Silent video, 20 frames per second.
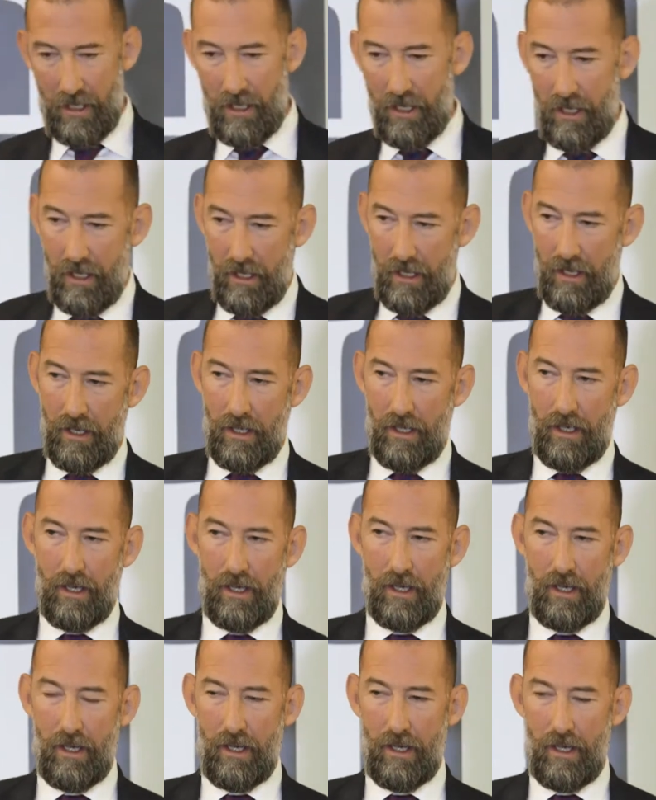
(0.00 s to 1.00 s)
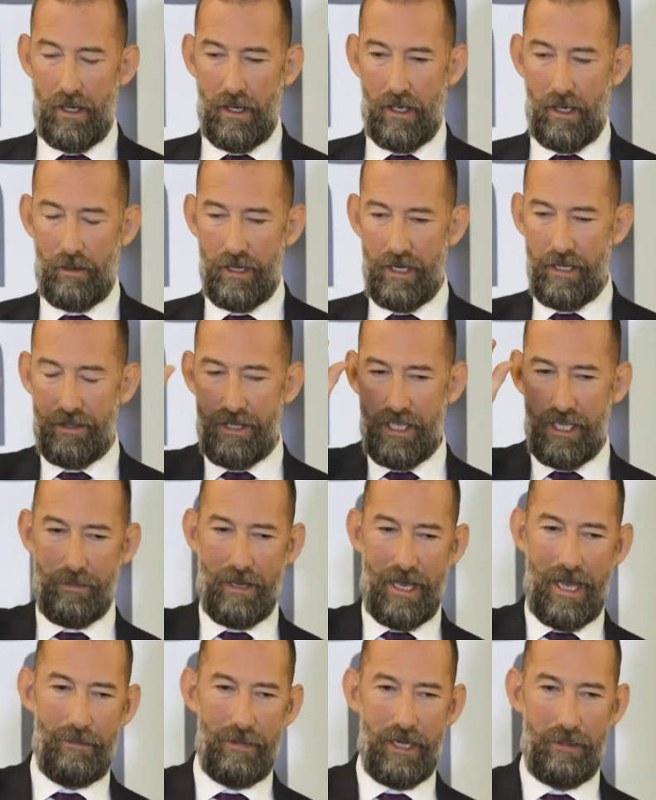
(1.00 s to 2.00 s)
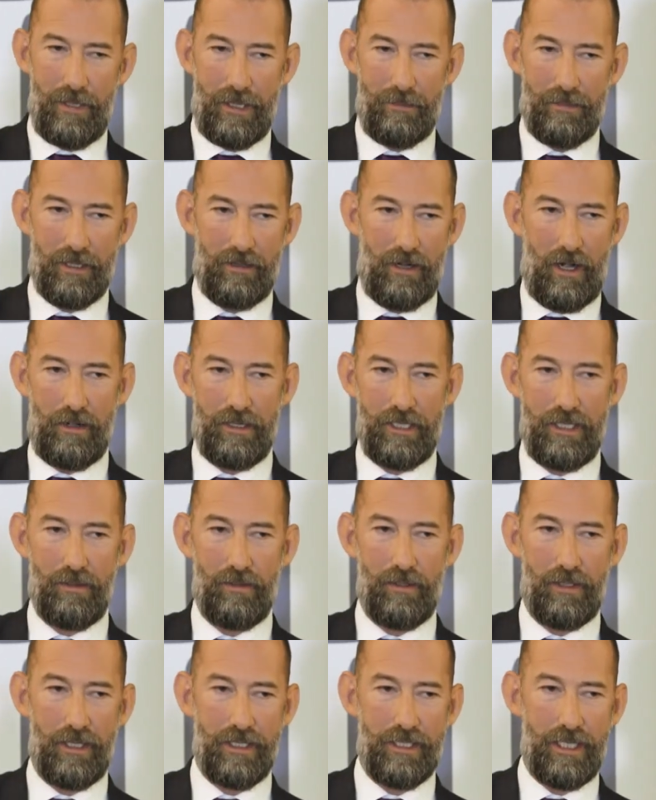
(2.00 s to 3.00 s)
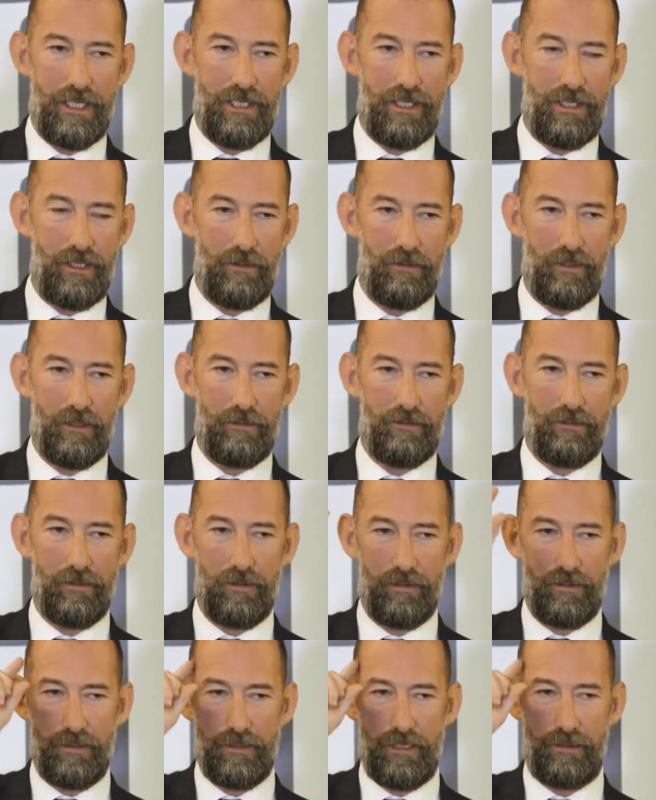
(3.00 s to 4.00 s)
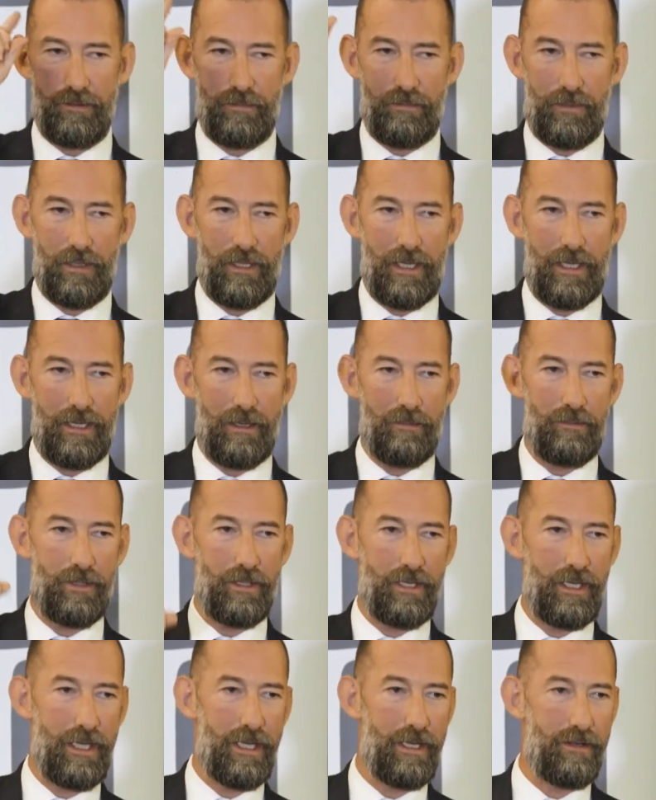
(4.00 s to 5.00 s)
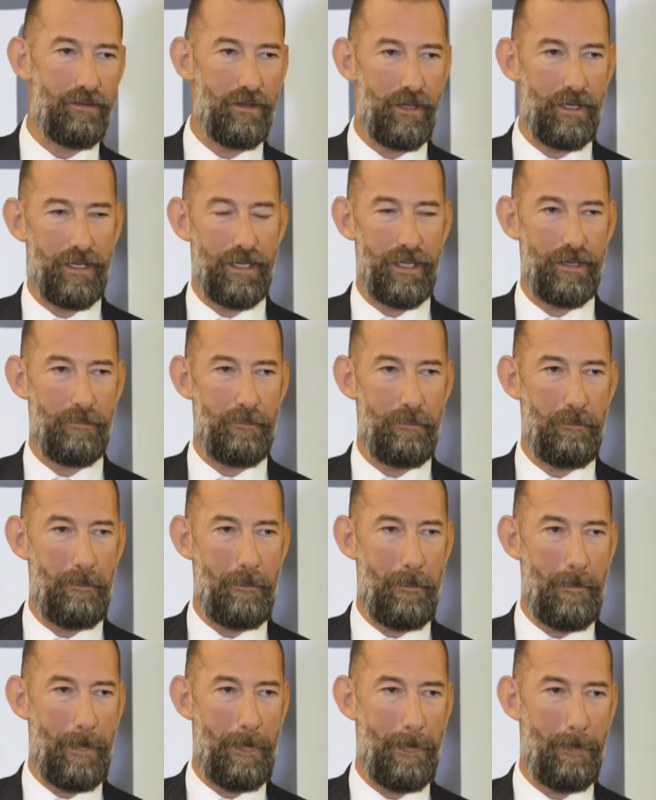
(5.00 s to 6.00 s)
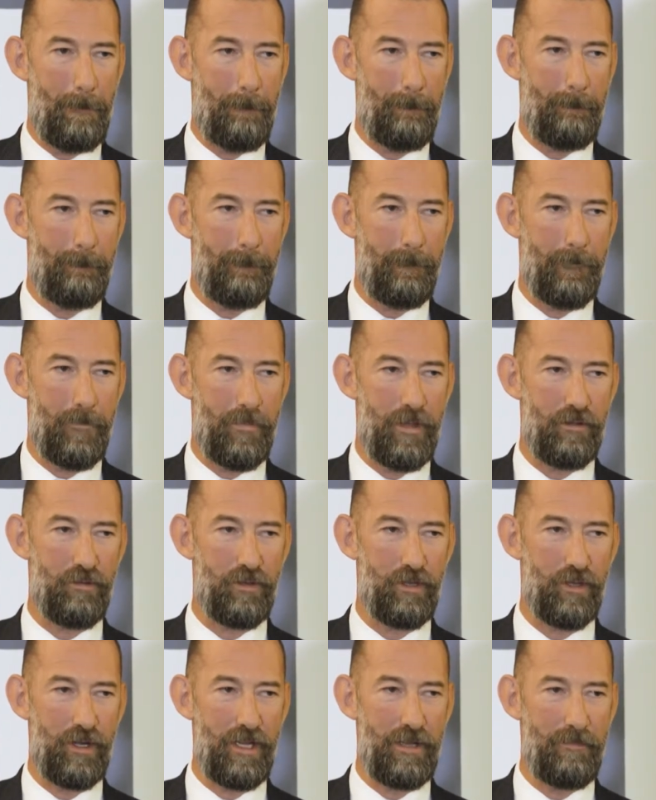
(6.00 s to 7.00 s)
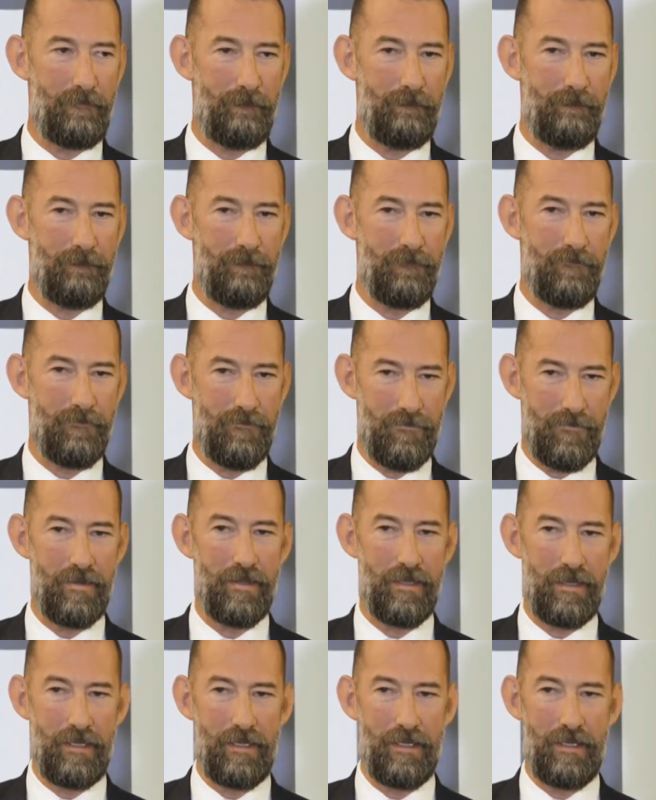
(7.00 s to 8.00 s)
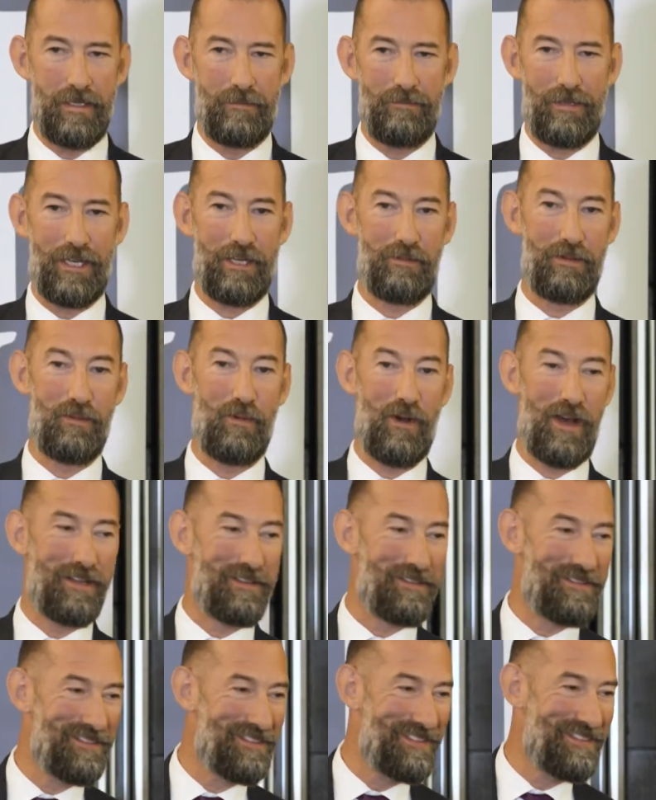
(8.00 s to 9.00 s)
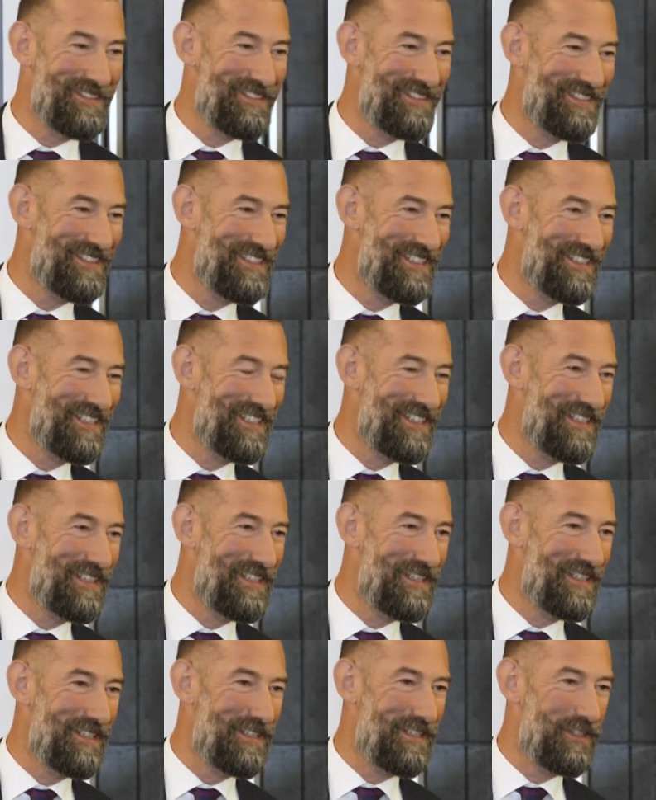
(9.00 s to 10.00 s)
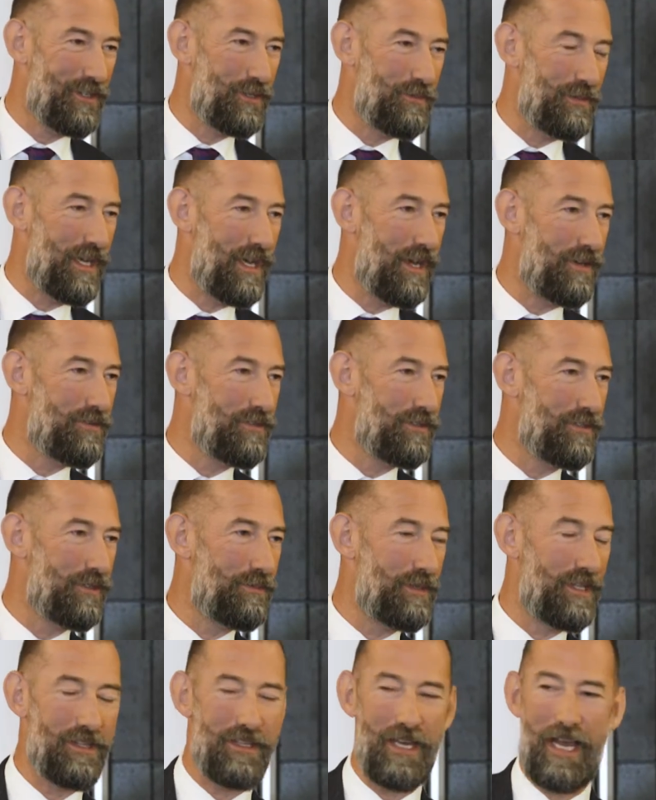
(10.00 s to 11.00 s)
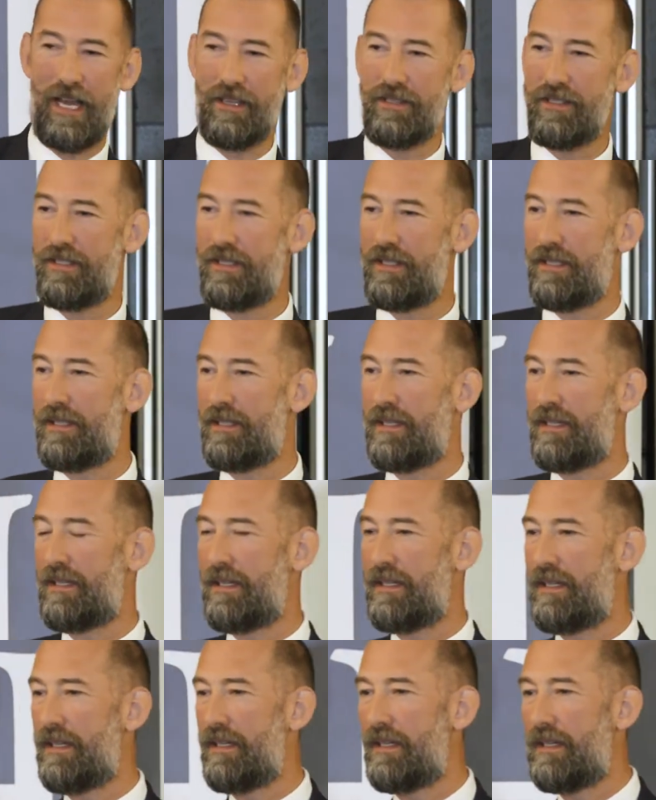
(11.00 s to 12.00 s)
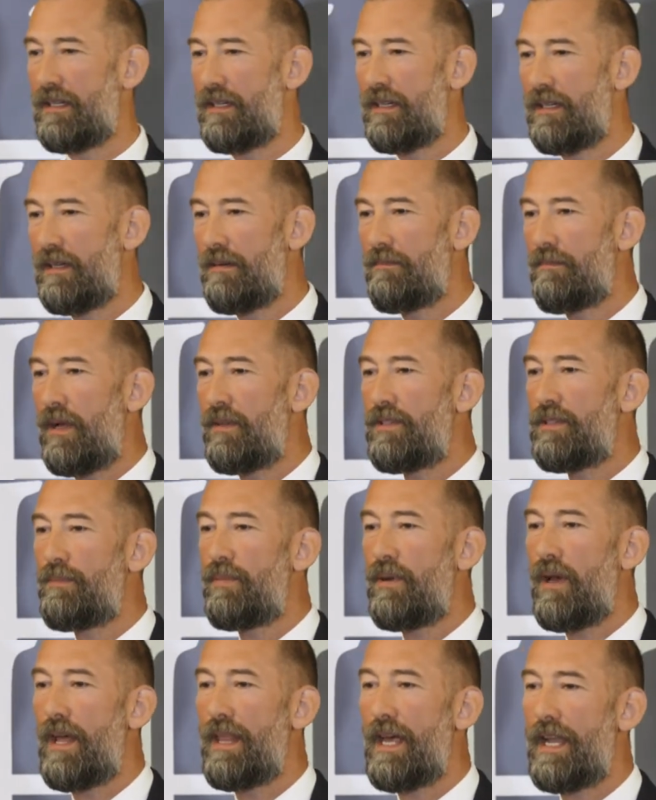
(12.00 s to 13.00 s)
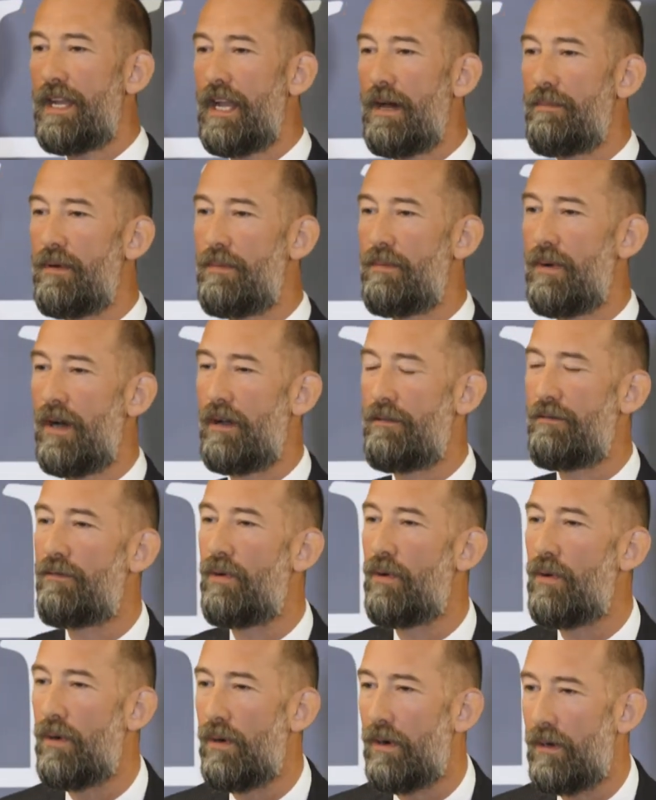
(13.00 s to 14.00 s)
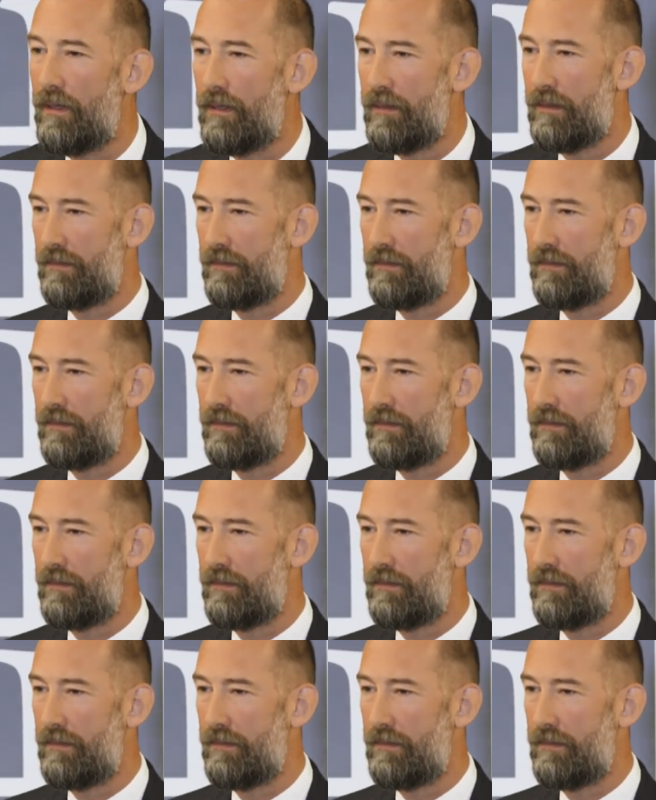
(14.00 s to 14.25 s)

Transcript: I want you to think about how many people there are in the organisation you work for. Everyone put that number in your head right now. Everyone got it? May only be 1. Could be 100, could be 1,000. Multiply that number by 4.